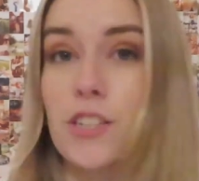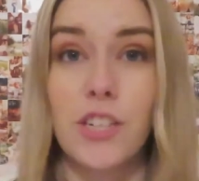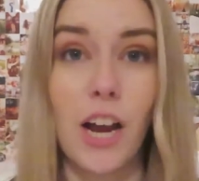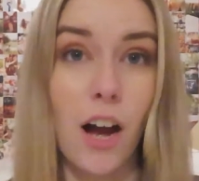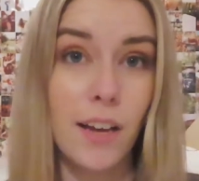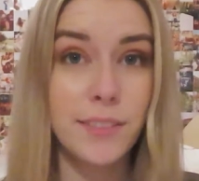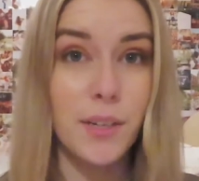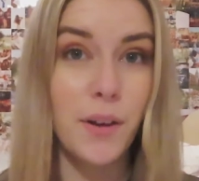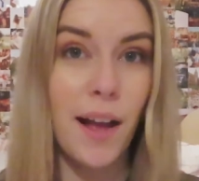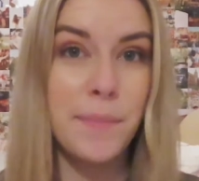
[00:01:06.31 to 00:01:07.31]
She
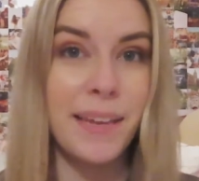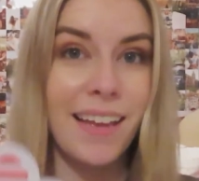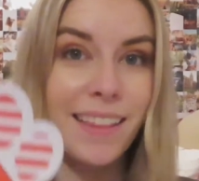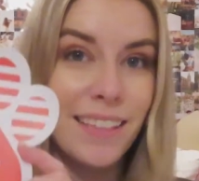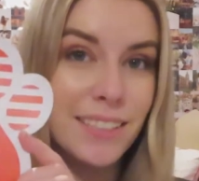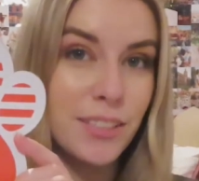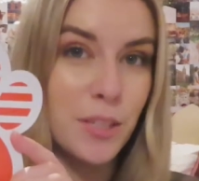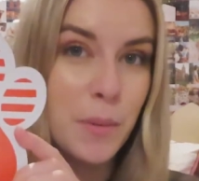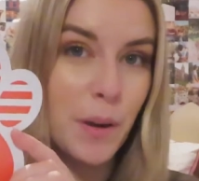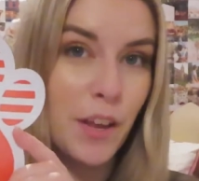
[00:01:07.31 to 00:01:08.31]
also got me this
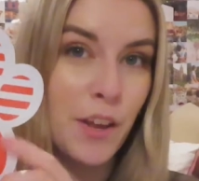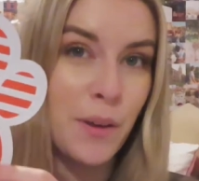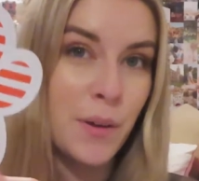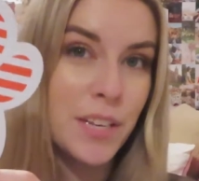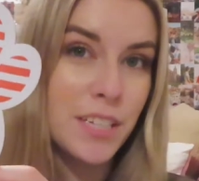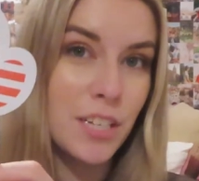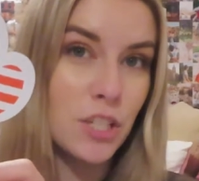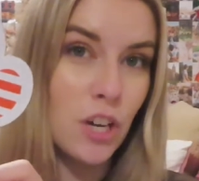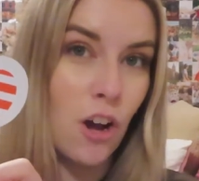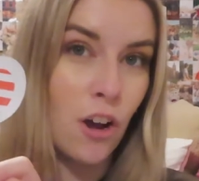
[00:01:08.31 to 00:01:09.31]
super cute
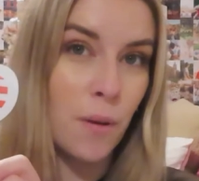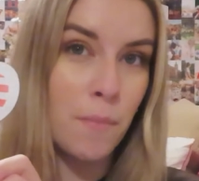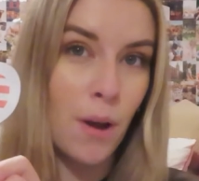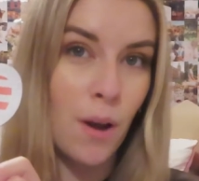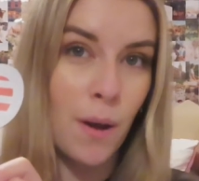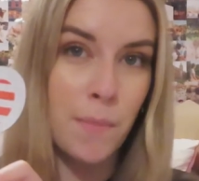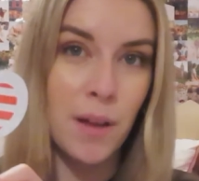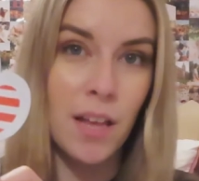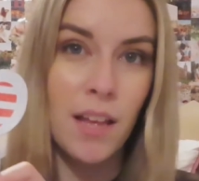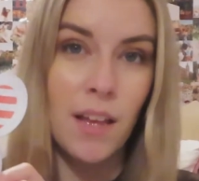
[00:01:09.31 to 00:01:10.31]
dog mom